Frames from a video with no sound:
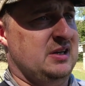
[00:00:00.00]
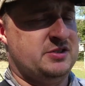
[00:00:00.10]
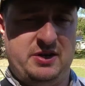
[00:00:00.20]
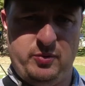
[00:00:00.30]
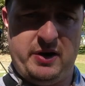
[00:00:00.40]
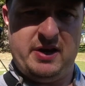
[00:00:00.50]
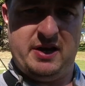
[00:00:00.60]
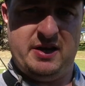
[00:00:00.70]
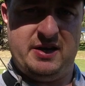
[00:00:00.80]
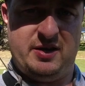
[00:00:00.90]
so anyway,
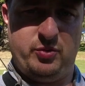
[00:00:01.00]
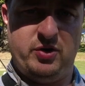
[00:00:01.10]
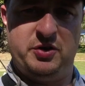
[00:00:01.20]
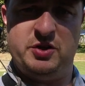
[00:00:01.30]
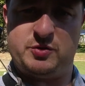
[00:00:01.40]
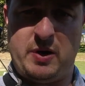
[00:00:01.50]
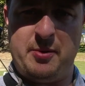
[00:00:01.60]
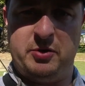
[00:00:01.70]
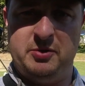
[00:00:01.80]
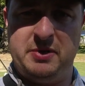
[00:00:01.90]
we're gonna do this
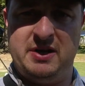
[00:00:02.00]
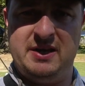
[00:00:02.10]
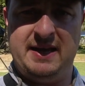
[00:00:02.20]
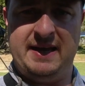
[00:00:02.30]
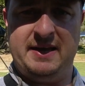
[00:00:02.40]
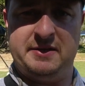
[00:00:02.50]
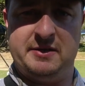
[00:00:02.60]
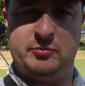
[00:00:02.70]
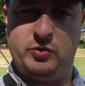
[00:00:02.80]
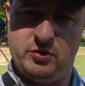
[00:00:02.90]
wrap up and
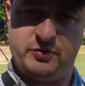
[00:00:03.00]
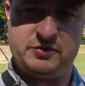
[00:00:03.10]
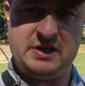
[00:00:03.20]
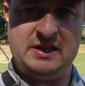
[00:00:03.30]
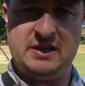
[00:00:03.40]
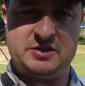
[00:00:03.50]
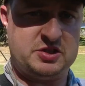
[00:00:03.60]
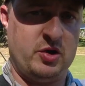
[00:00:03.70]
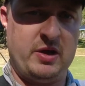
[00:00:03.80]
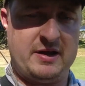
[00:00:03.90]
um, we're gonna see let's
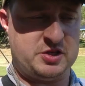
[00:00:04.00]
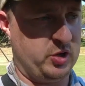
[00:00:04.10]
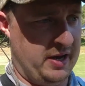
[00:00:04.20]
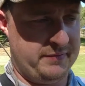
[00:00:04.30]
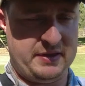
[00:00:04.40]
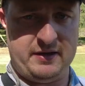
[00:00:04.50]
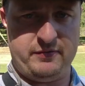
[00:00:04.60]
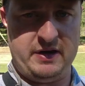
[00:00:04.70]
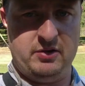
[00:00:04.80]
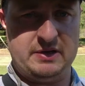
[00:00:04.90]
show you show you everything I
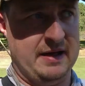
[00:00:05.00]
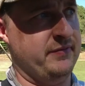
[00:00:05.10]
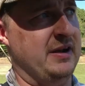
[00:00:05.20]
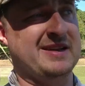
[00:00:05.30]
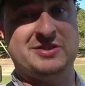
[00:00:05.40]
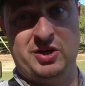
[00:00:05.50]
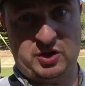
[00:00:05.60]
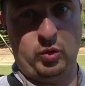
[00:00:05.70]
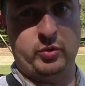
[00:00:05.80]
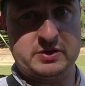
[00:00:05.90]
found I found a ton
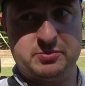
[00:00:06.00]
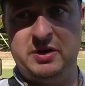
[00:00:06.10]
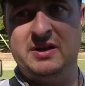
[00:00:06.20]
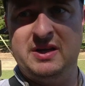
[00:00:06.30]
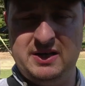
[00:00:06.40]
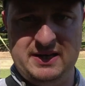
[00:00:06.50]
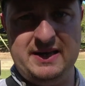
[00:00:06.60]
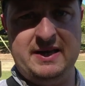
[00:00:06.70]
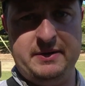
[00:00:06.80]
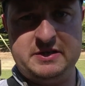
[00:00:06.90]
of coins but
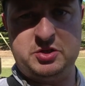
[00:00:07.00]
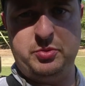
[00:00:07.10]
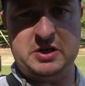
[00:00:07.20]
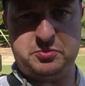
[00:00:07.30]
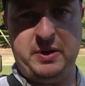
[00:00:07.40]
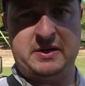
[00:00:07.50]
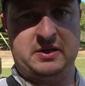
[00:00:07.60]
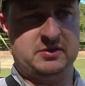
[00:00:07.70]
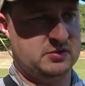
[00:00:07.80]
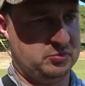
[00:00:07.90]
I mean, that's to be
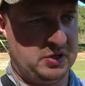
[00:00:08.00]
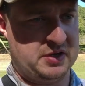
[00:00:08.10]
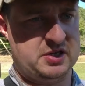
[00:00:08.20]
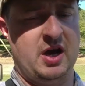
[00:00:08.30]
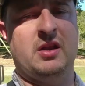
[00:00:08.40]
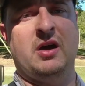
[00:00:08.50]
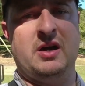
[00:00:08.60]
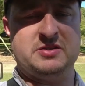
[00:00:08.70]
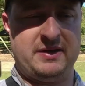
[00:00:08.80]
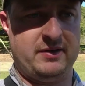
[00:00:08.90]
expected tot, tot
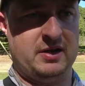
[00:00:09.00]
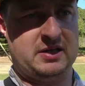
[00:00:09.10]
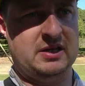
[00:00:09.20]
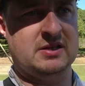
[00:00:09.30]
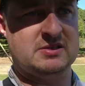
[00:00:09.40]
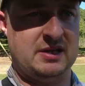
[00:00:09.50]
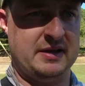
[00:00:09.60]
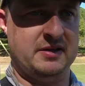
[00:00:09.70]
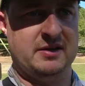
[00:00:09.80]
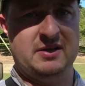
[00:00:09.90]
lots you got a lot of kids
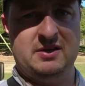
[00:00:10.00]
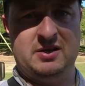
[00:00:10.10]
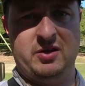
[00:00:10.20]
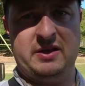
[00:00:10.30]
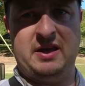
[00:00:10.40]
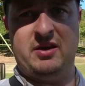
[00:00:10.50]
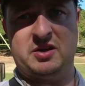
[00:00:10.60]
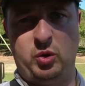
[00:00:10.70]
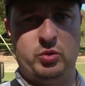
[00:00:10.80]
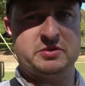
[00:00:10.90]
like the, you know they
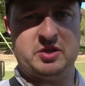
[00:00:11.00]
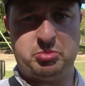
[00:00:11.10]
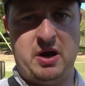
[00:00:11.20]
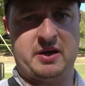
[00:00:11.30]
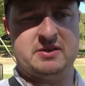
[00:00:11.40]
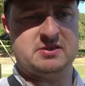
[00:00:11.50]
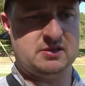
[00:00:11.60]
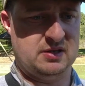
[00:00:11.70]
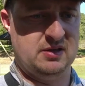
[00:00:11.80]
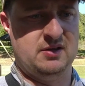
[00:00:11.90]
carry coins in their pockets
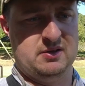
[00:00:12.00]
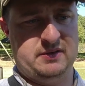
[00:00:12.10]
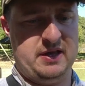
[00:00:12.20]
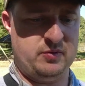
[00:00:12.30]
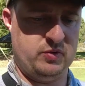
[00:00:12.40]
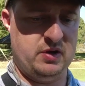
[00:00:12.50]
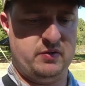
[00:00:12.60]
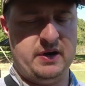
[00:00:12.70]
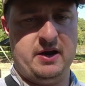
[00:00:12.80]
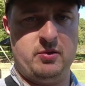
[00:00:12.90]
and they
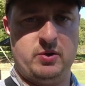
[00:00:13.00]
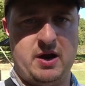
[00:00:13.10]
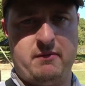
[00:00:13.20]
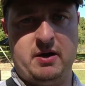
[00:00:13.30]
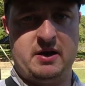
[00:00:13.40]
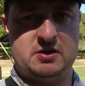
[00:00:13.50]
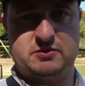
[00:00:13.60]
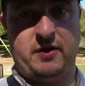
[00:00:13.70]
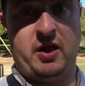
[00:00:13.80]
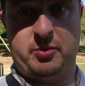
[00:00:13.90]
run around whatever and they
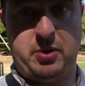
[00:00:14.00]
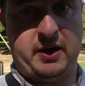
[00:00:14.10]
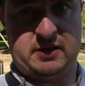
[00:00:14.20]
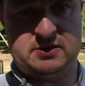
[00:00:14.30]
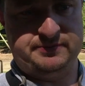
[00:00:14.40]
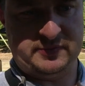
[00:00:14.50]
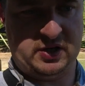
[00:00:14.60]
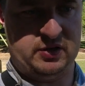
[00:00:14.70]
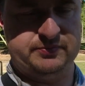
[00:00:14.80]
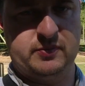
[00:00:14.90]
just fall out of the pockets
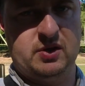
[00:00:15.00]
you know